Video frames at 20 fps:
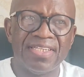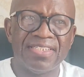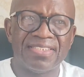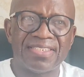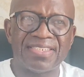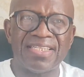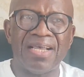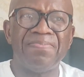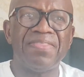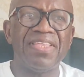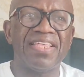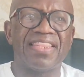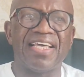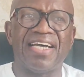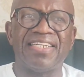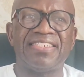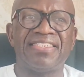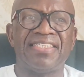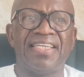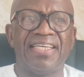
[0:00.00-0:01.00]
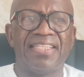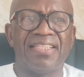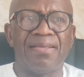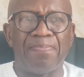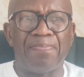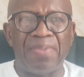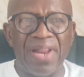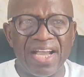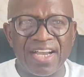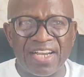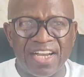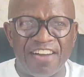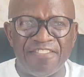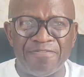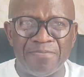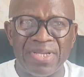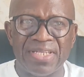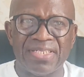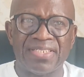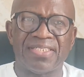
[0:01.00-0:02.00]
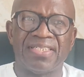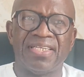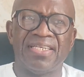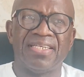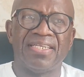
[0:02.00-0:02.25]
something that the black government